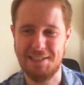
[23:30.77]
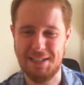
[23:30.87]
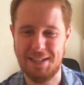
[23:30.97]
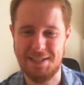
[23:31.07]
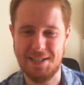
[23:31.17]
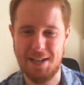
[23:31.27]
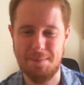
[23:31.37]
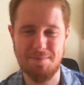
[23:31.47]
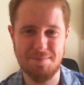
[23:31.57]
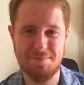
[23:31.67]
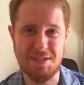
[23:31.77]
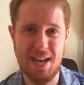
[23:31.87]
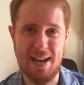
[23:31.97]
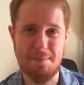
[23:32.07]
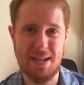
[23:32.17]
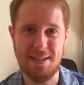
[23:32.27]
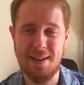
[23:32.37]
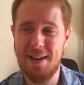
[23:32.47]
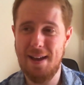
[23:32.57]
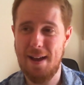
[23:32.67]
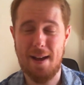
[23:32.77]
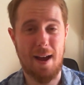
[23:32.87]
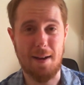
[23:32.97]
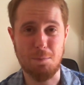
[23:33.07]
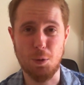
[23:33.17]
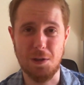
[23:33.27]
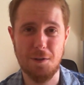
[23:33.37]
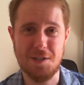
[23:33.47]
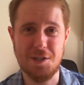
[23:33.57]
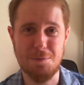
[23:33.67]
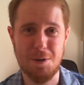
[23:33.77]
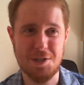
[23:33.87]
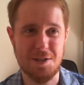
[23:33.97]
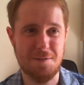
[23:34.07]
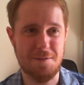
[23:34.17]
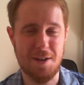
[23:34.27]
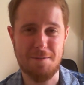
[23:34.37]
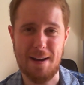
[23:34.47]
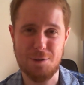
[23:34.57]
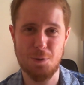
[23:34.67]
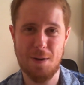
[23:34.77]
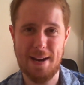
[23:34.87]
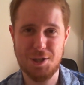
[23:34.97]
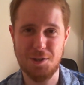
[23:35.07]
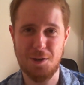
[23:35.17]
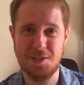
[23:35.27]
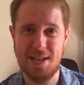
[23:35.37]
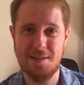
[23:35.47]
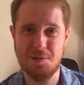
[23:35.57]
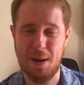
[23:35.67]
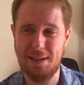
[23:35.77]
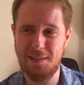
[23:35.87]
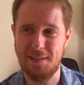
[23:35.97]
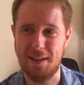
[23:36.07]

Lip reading: And yeah, I mean, I would love to do more sort of factual reaction content as well.